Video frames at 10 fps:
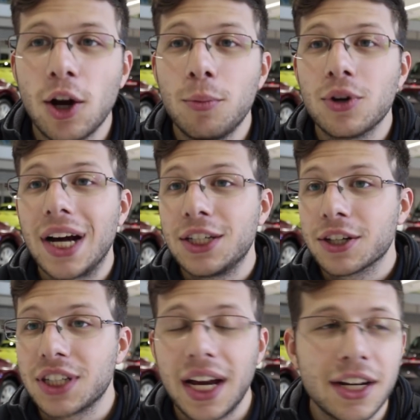I hope you guys are
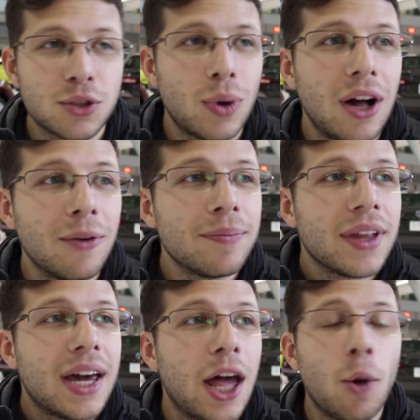excited as well.
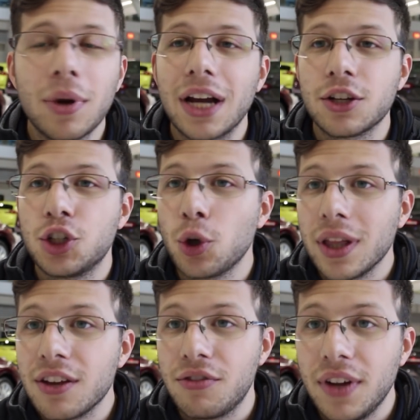I hope you guys enjoyed
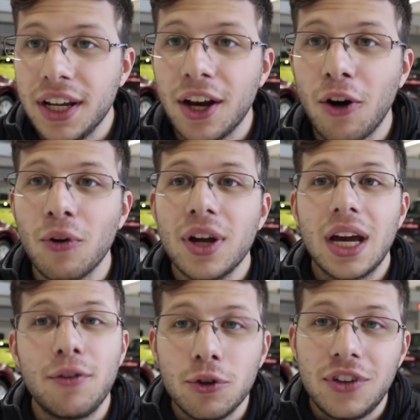this video.
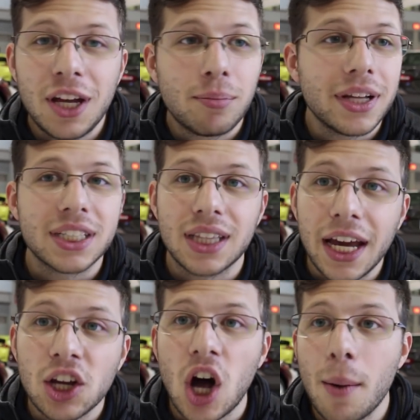If you did, please
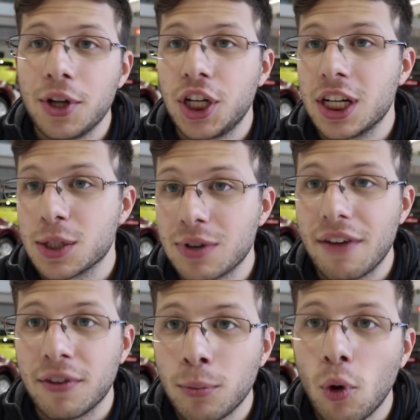like, comment, share, and
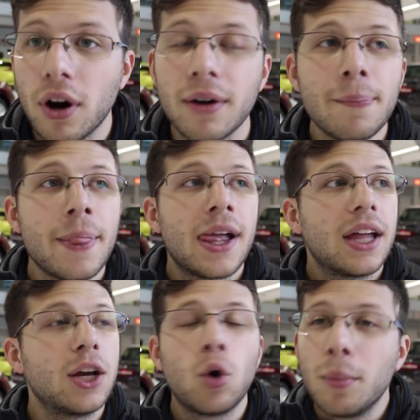subscribe for more.
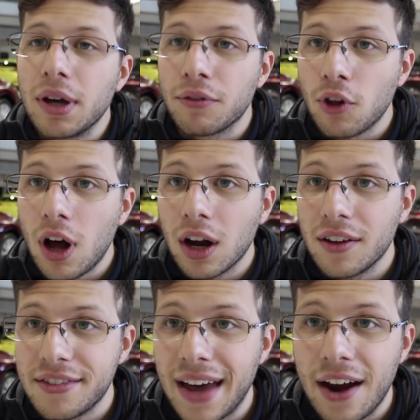There will be a vlog on
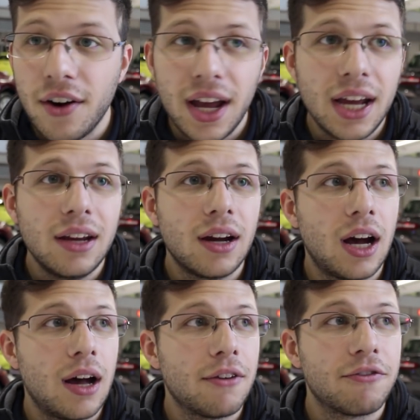Saturday
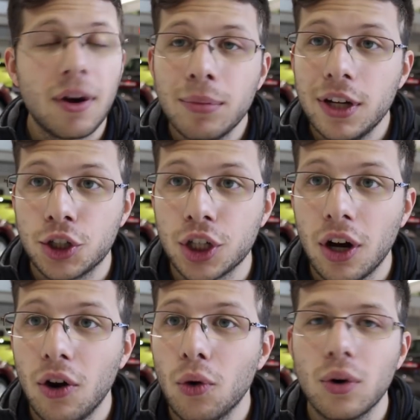uh, from this
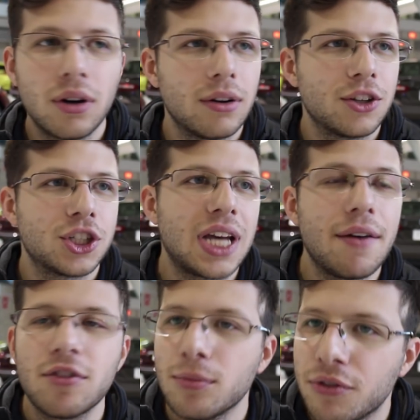show, just
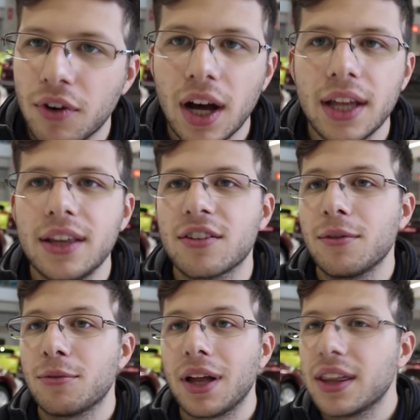having some fun. There's gonna
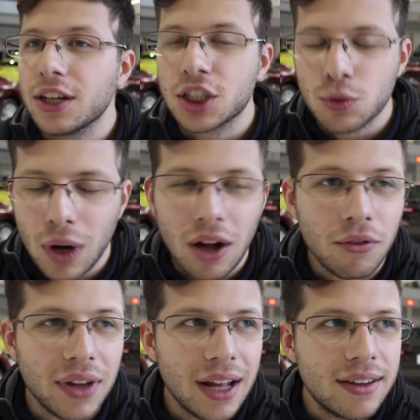be some other things as well
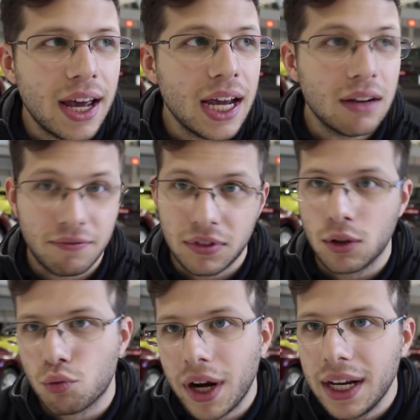for that day if
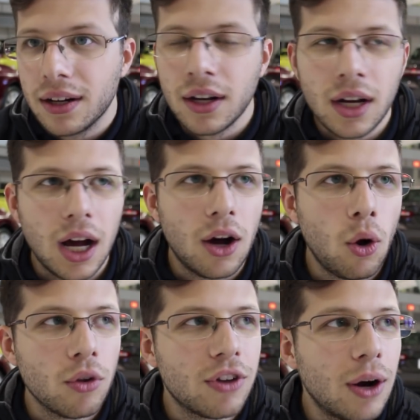the rain uh,
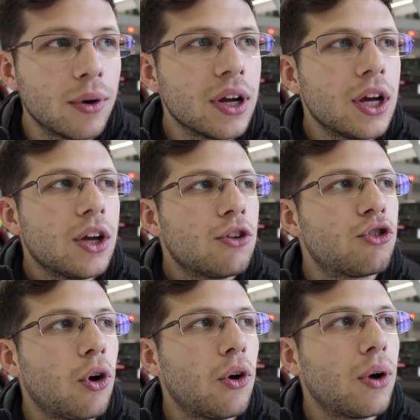holds out.
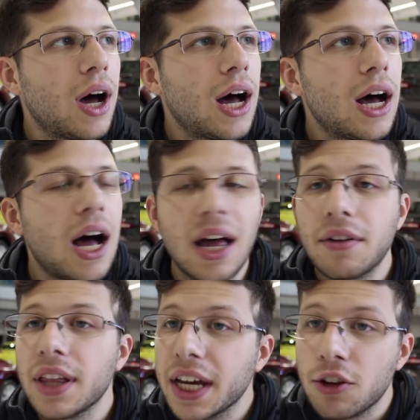So uh, I'll have
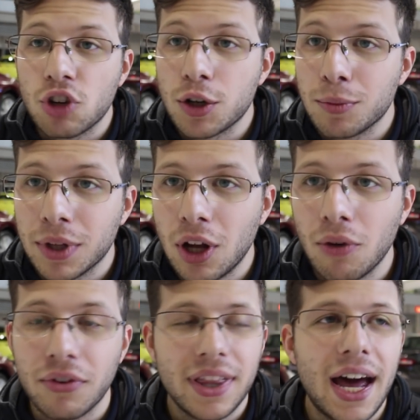the link in the description below
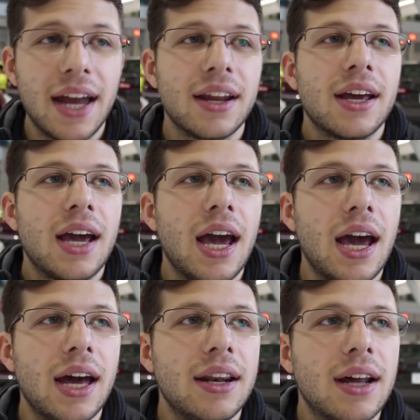for that
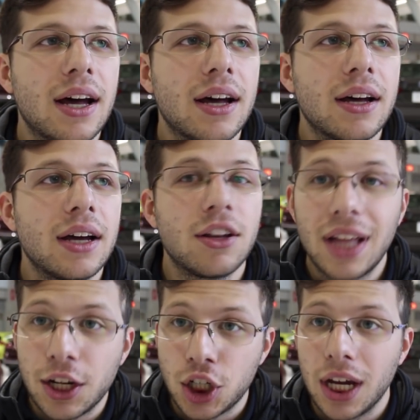and uh, to
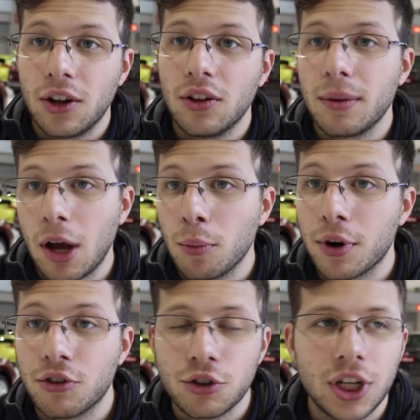that channel, my own
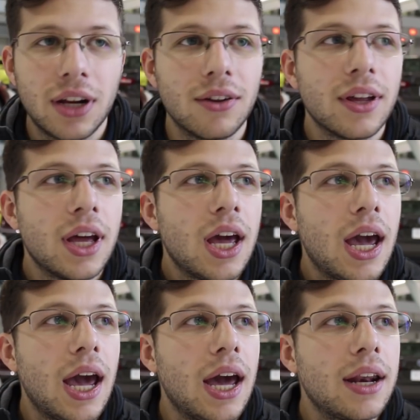personal channel.
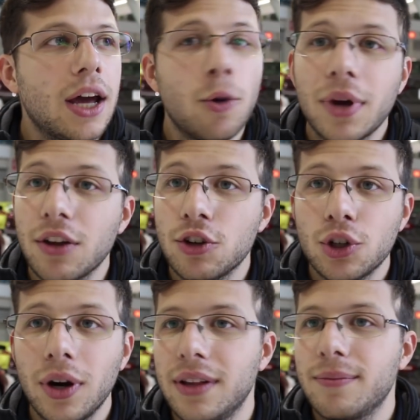And I hope you guys
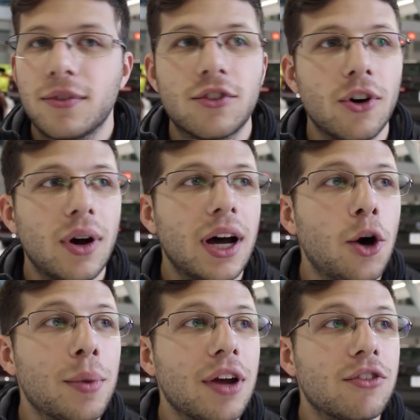enjoyed. So uh, I
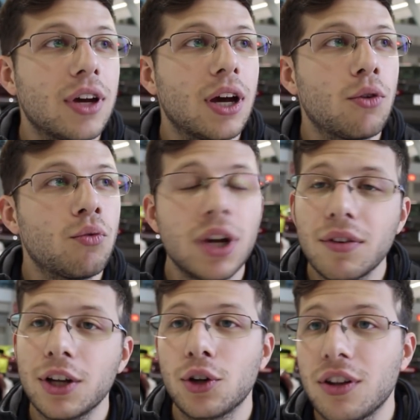hope you guys really,
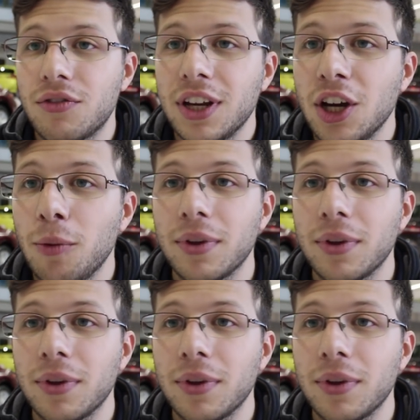really enjoyed this video.